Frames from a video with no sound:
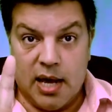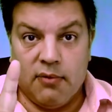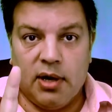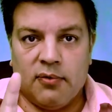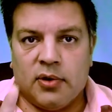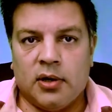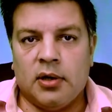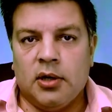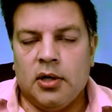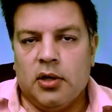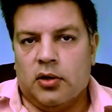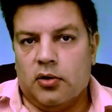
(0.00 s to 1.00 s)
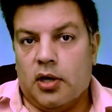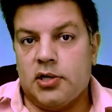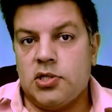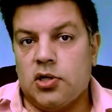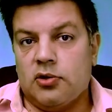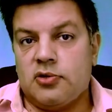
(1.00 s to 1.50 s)
However, they're
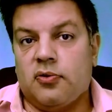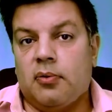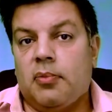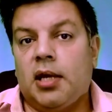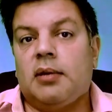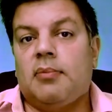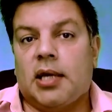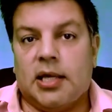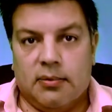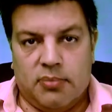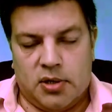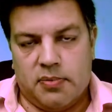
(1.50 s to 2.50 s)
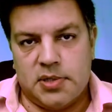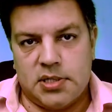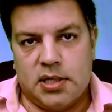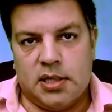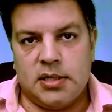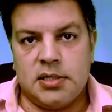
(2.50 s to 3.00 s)
also used for money-making
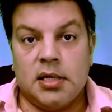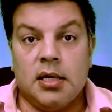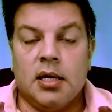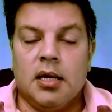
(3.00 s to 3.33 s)
purposes.